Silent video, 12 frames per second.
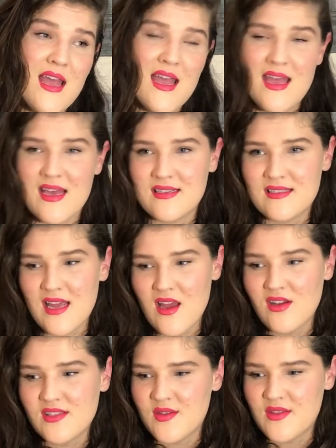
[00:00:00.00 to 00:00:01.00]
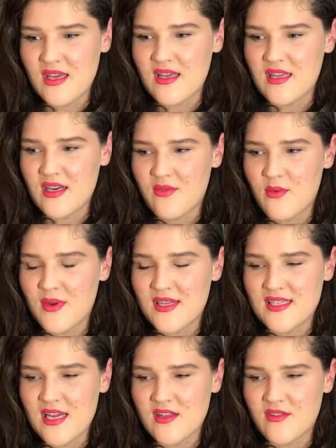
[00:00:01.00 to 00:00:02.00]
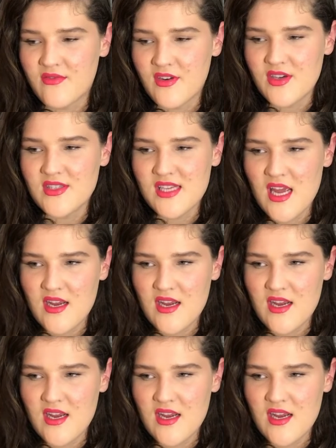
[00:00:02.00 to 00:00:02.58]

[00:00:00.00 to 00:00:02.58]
And I also think that if we want to take the first